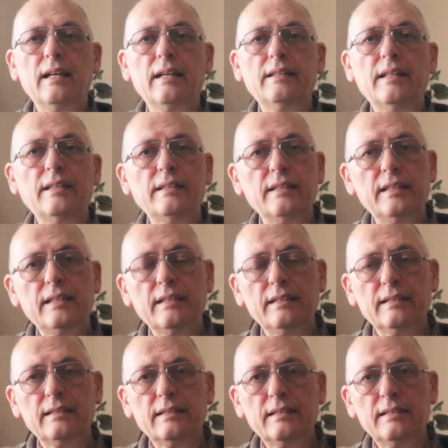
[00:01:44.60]
And then the
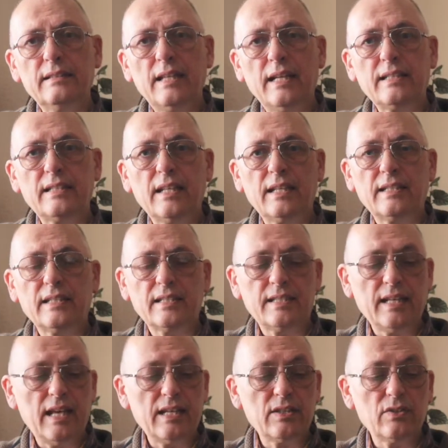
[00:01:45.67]
next
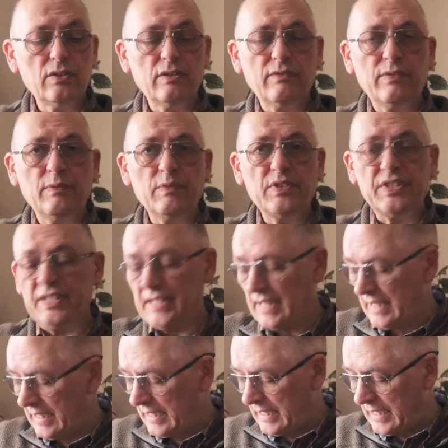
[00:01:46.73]
exercise going from
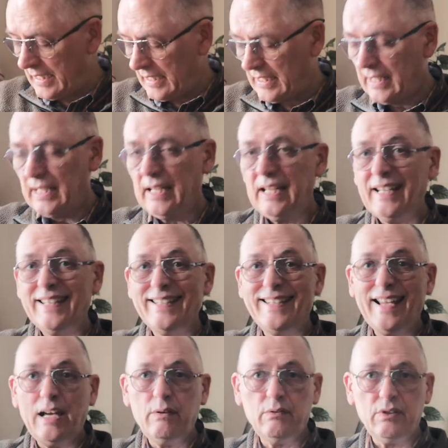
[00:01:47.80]
C
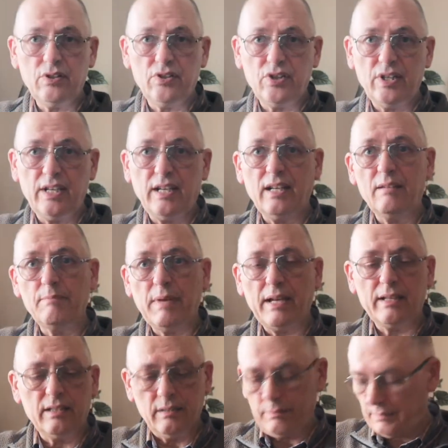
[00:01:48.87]
down to G and
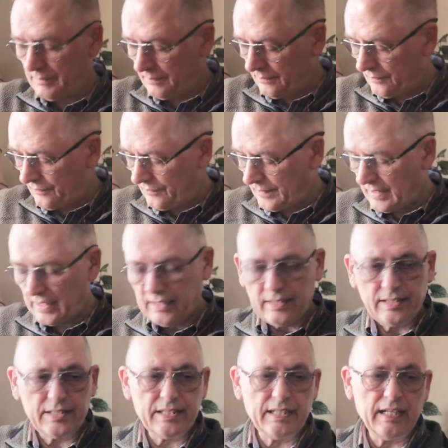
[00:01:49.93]
back up.
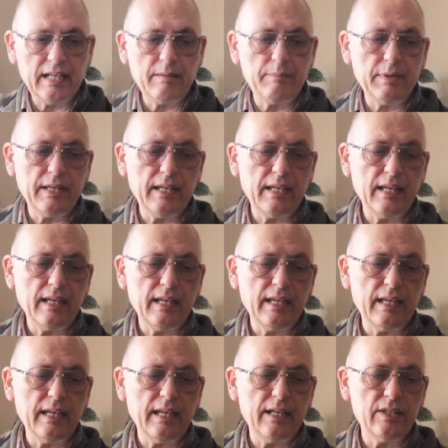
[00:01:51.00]
C, B,
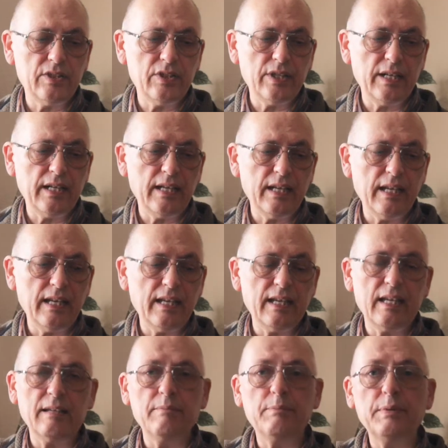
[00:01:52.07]
A, G,
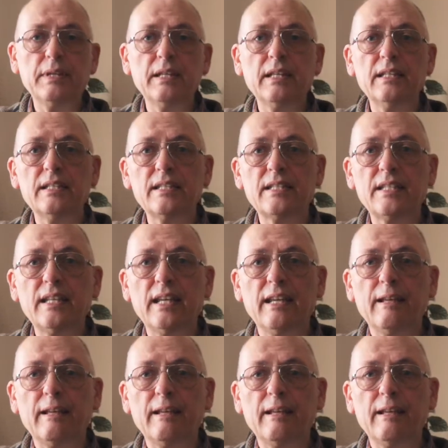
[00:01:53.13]
A, B, C.